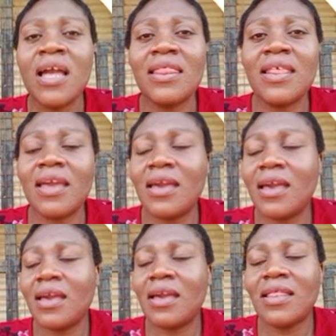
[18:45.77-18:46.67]

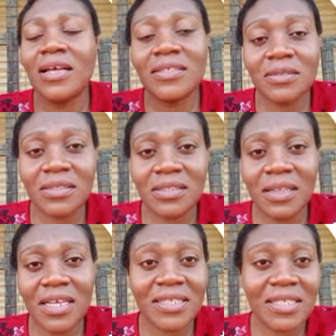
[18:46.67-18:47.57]
then the
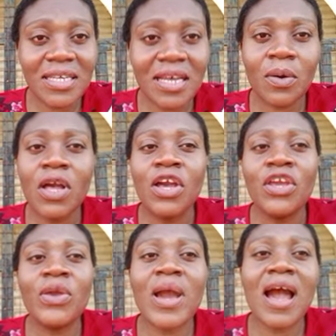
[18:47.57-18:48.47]
lintel.
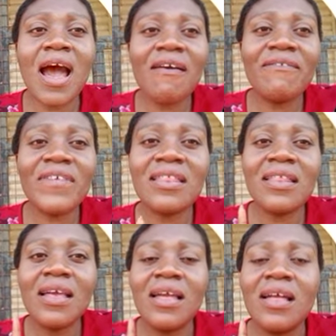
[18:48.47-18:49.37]
You are
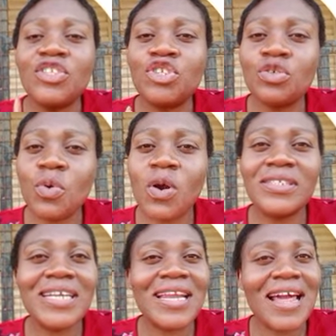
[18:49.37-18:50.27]
having
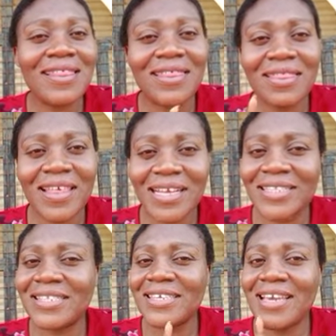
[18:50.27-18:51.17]

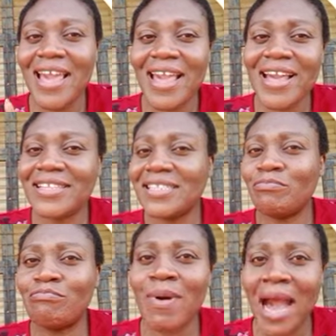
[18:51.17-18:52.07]
238
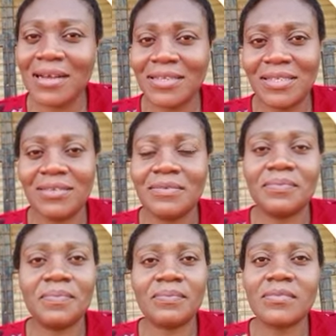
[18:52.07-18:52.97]
bags.
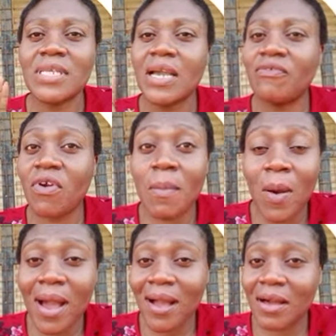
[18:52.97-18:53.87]
From
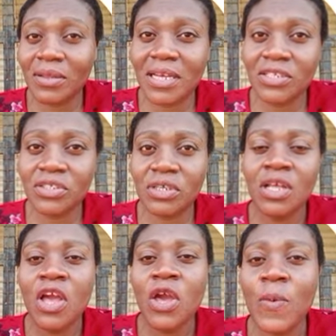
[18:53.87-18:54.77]
our calculation,
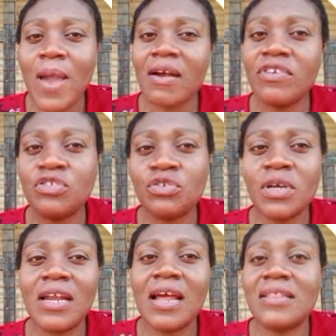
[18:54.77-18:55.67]
we're having
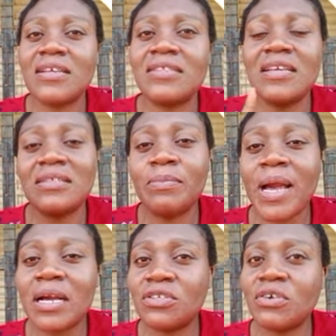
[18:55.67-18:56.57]
238
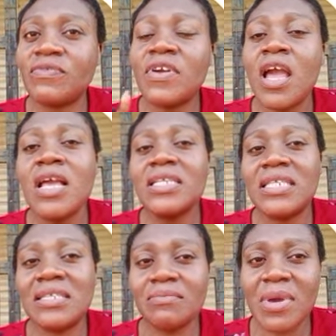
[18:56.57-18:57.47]
bags of
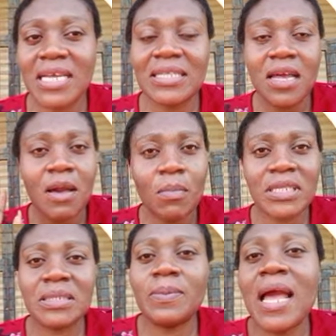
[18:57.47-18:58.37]
cement.
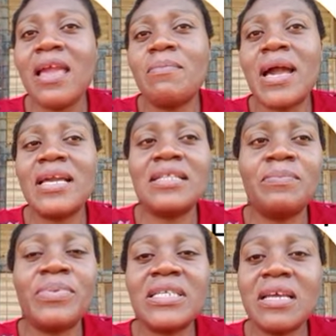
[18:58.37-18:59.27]
Multiply it by the
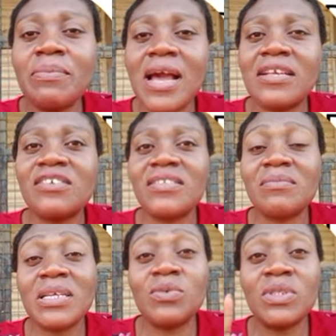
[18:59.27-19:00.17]
present price of
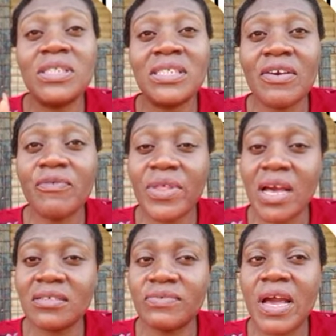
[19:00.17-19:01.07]
cement, which is
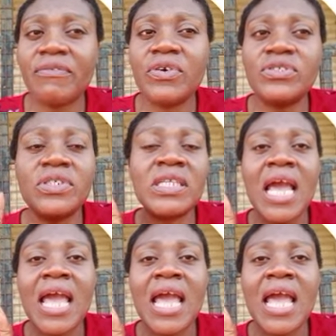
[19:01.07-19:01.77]
7,500,